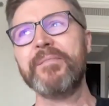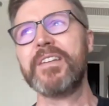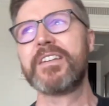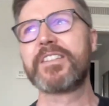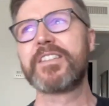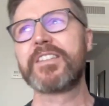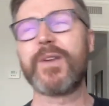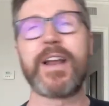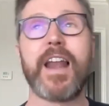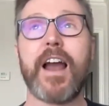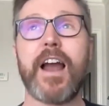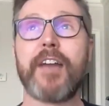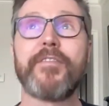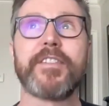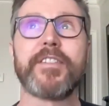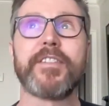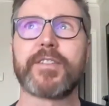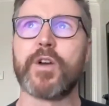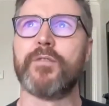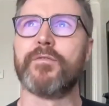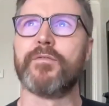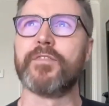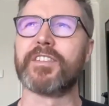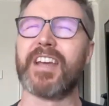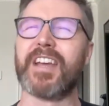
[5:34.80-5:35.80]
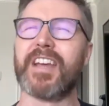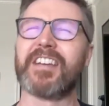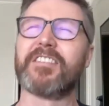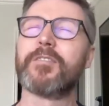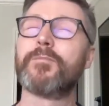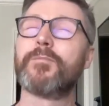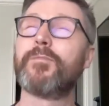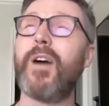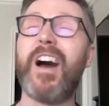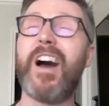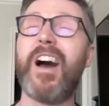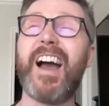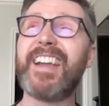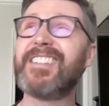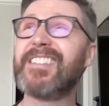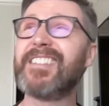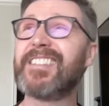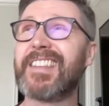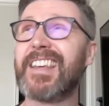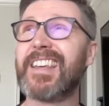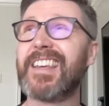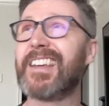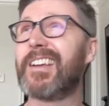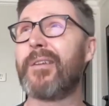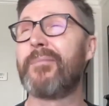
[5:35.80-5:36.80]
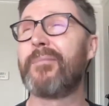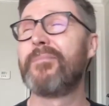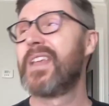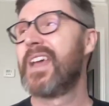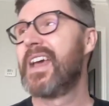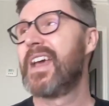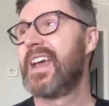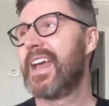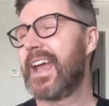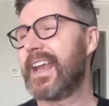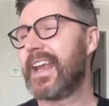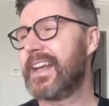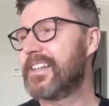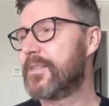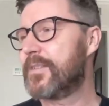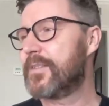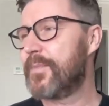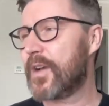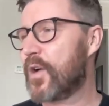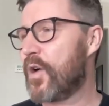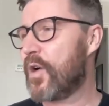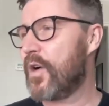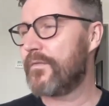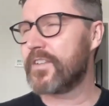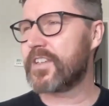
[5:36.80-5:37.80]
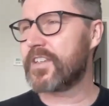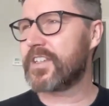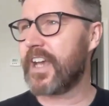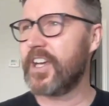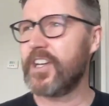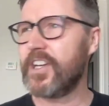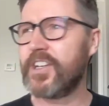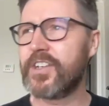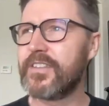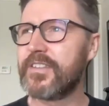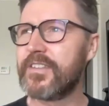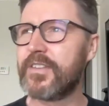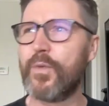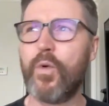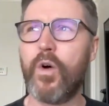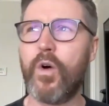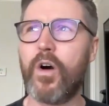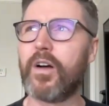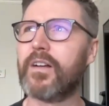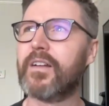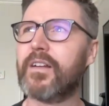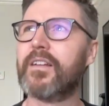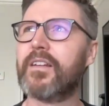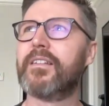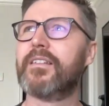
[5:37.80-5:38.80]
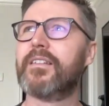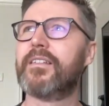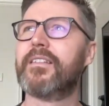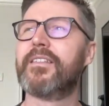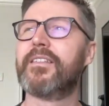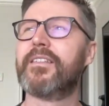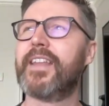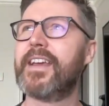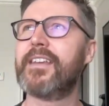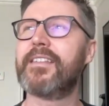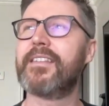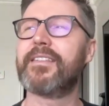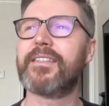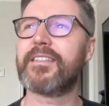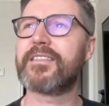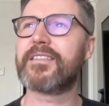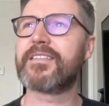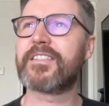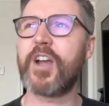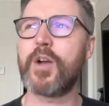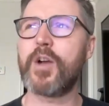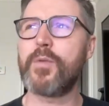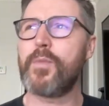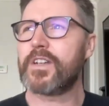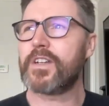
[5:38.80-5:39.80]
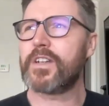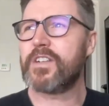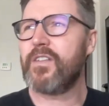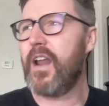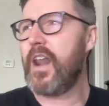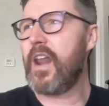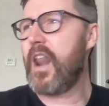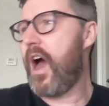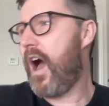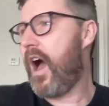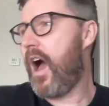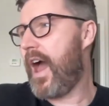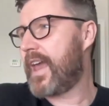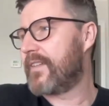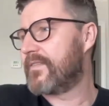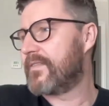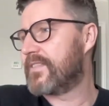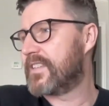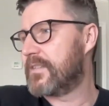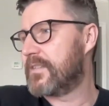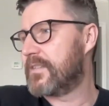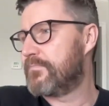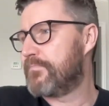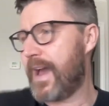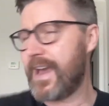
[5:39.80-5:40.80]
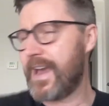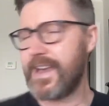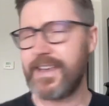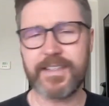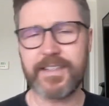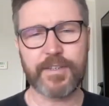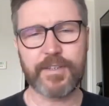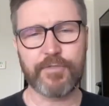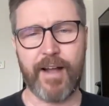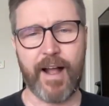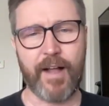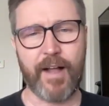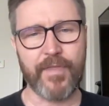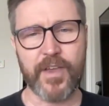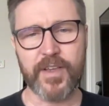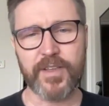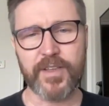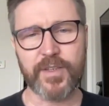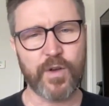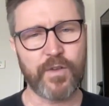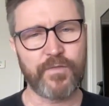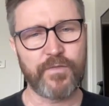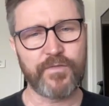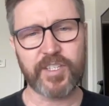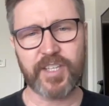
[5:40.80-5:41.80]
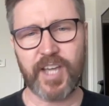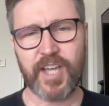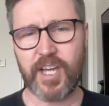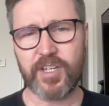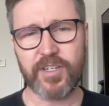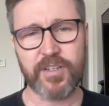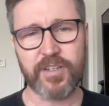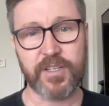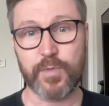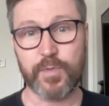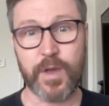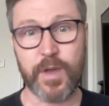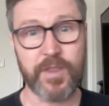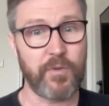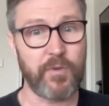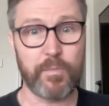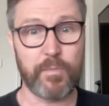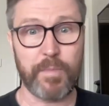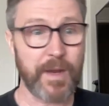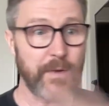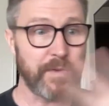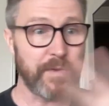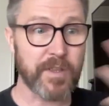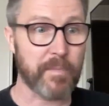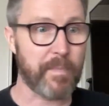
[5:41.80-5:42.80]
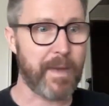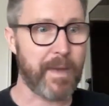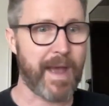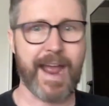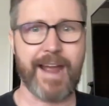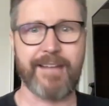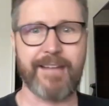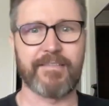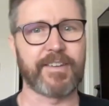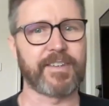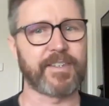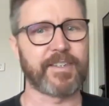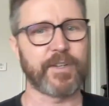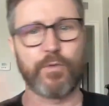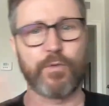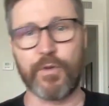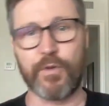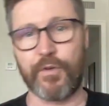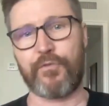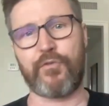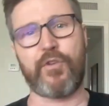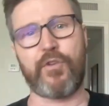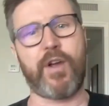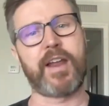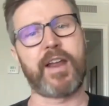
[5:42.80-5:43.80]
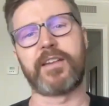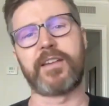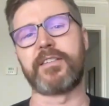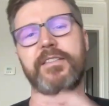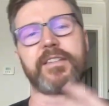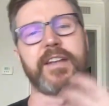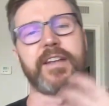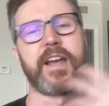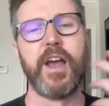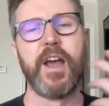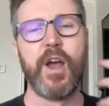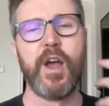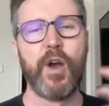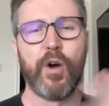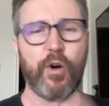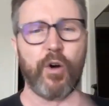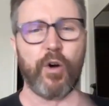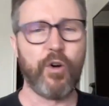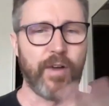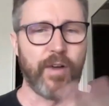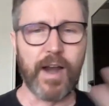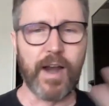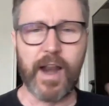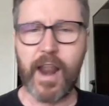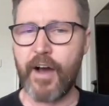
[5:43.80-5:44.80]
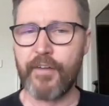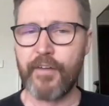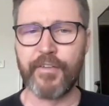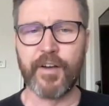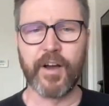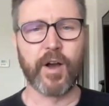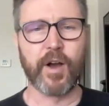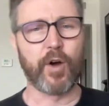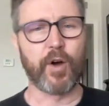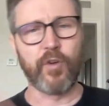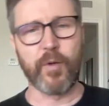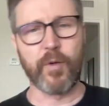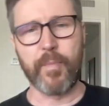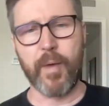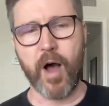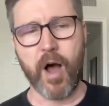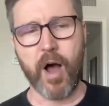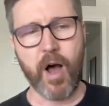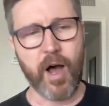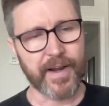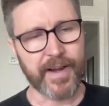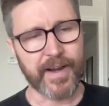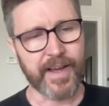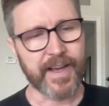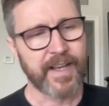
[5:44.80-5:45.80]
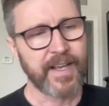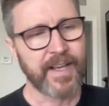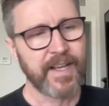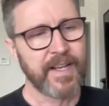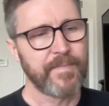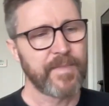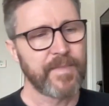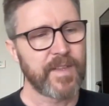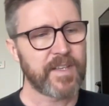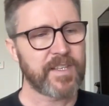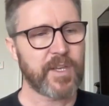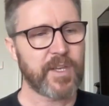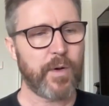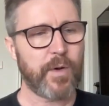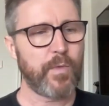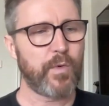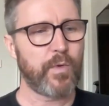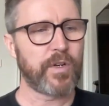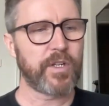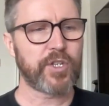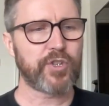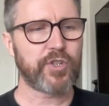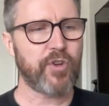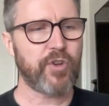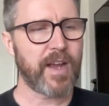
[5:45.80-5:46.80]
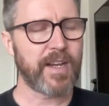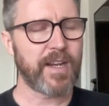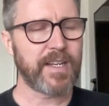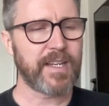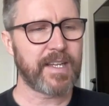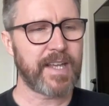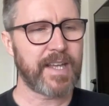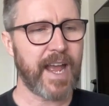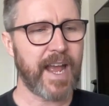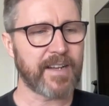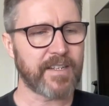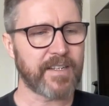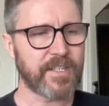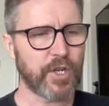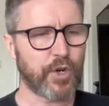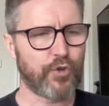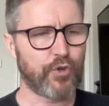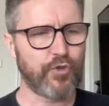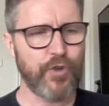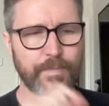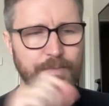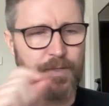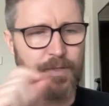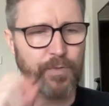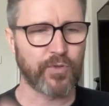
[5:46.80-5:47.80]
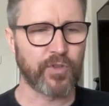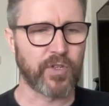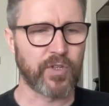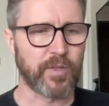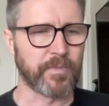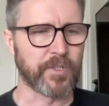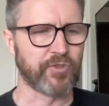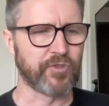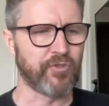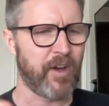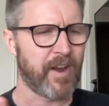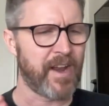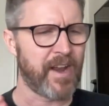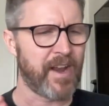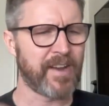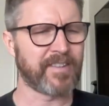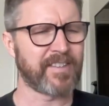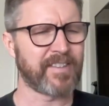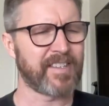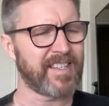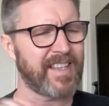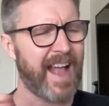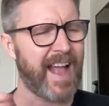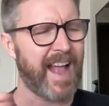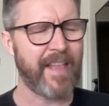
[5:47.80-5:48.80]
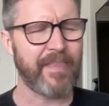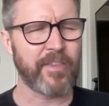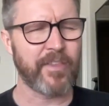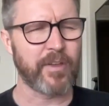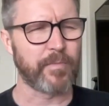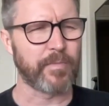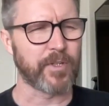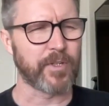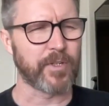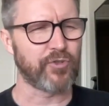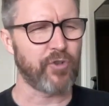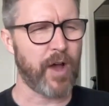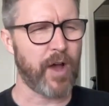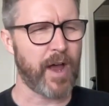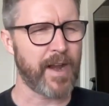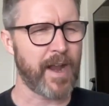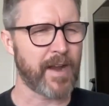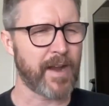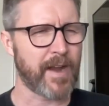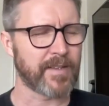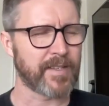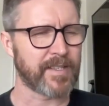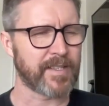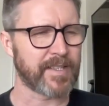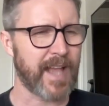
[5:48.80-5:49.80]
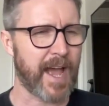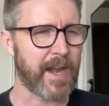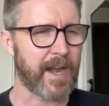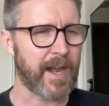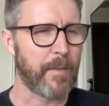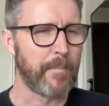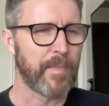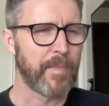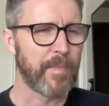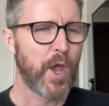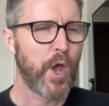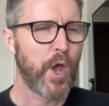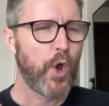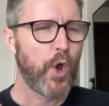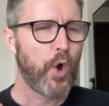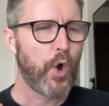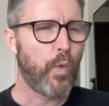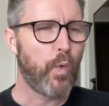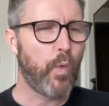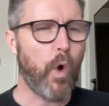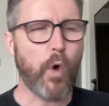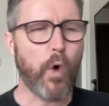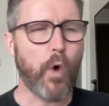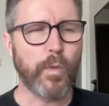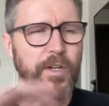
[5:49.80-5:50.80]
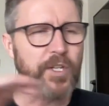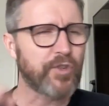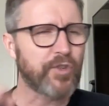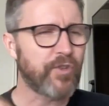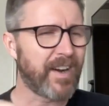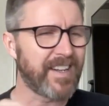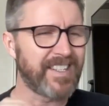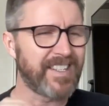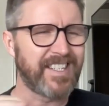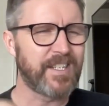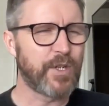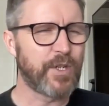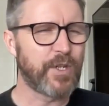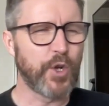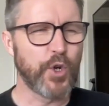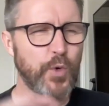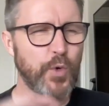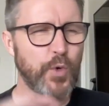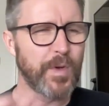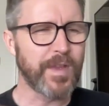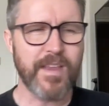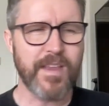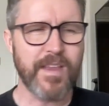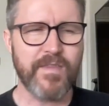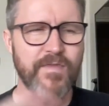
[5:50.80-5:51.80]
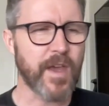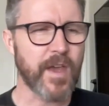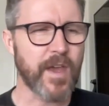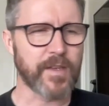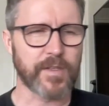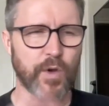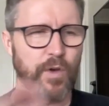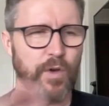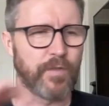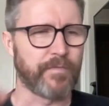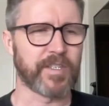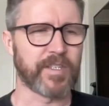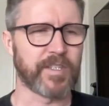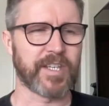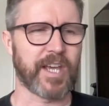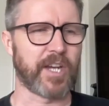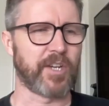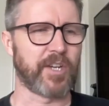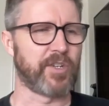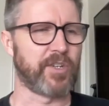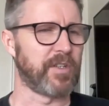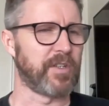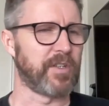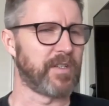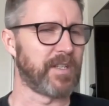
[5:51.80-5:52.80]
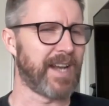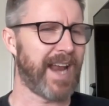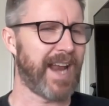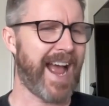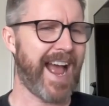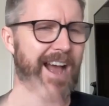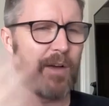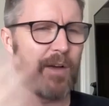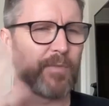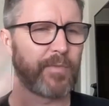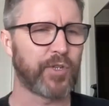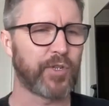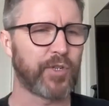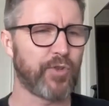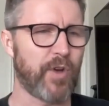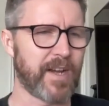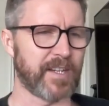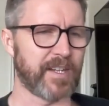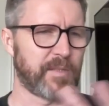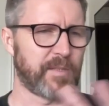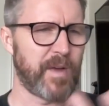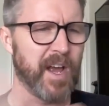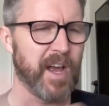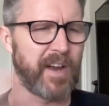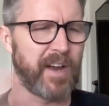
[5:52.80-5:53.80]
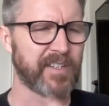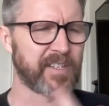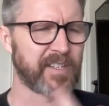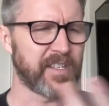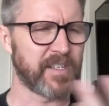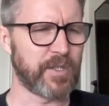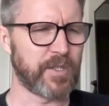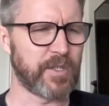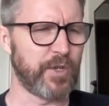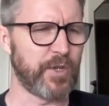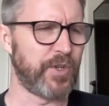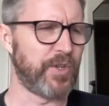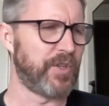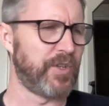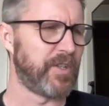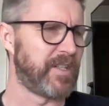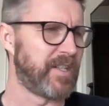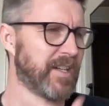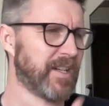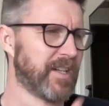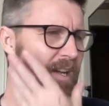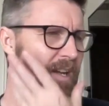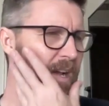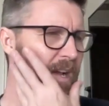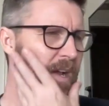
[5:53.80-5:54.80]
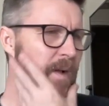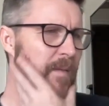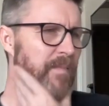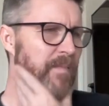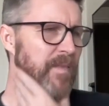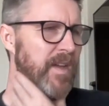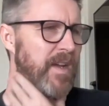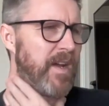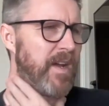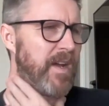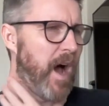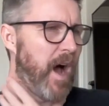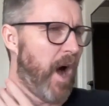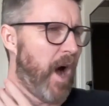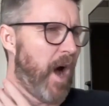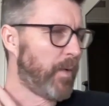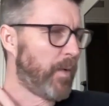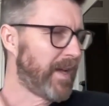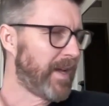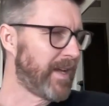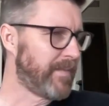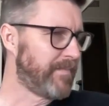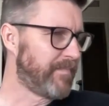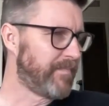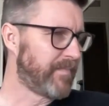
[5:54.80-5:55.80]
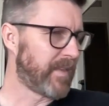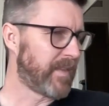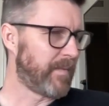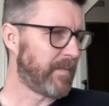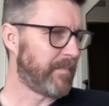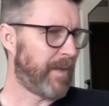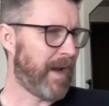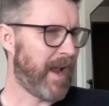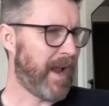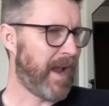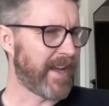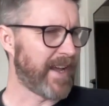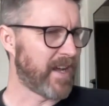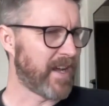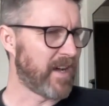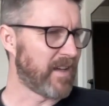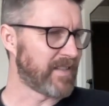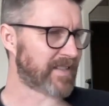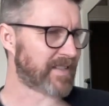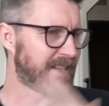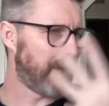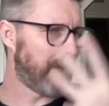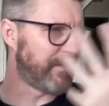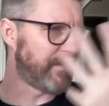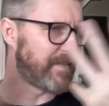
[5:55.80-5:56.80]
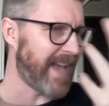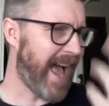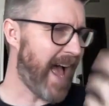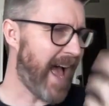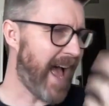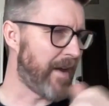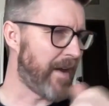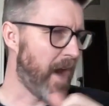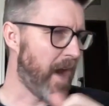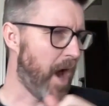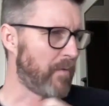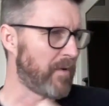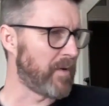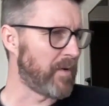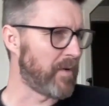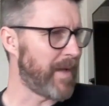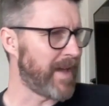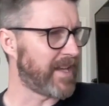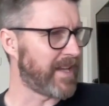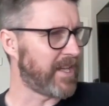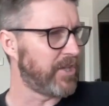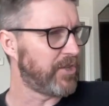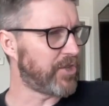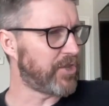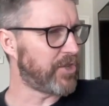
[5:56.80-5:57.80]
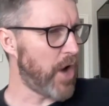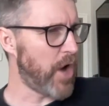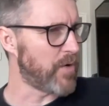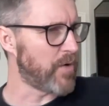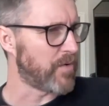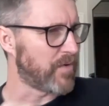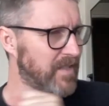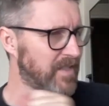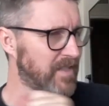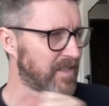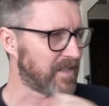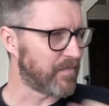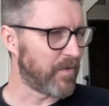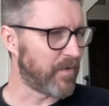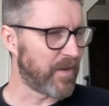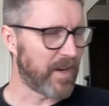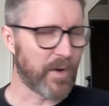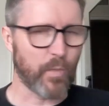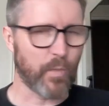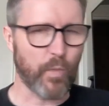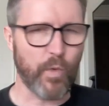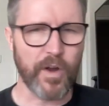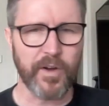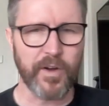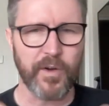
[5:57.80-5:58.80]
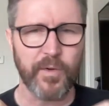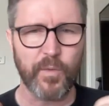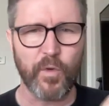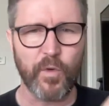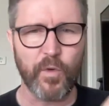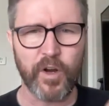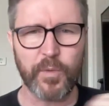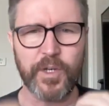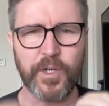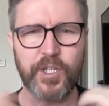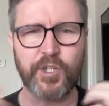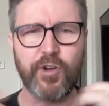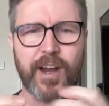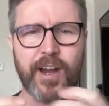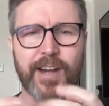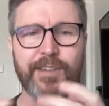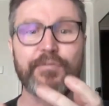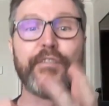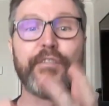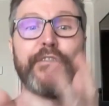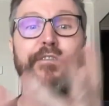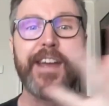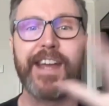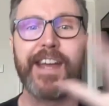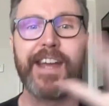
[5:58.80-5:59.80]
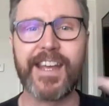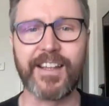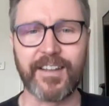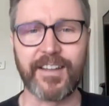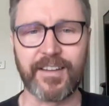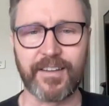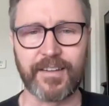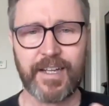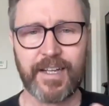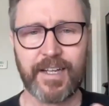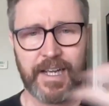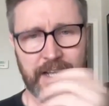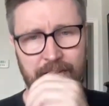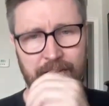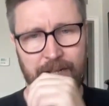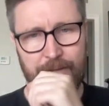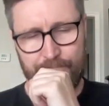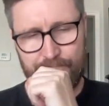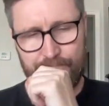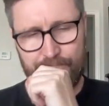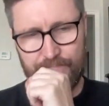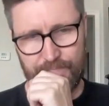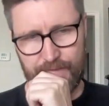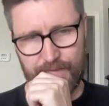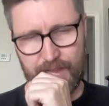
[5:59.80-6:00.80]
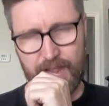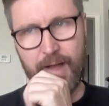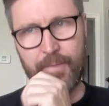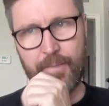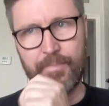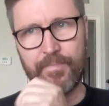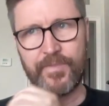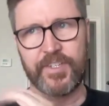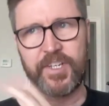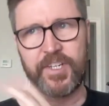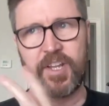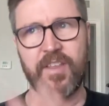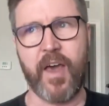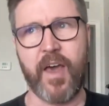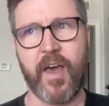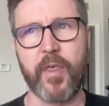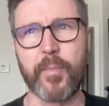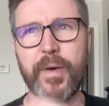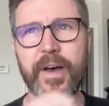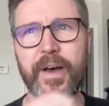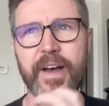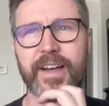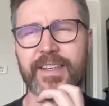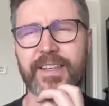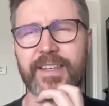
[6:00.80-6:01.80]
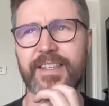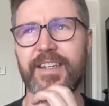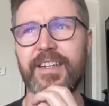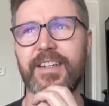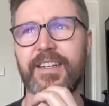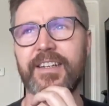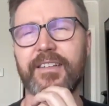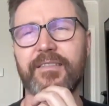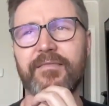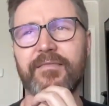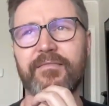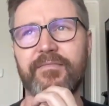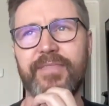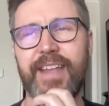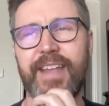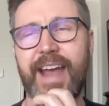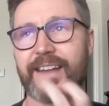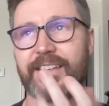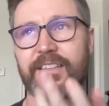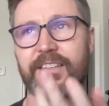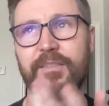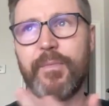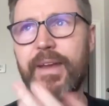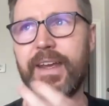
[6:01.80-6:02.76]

So I love those conversations, but I just think intimate conversations are what they, so much of our lives is based around those conversations, whether it be with a parent or a friend or a lover or a partner. And so I want to try and get to grips with them and try and understand them and try and understand what we're trying to do within those conversations and how we're trying to be understood, and are we playing ourselves down? Are we making jokes? What are we trying to reveal to the other person? And that, to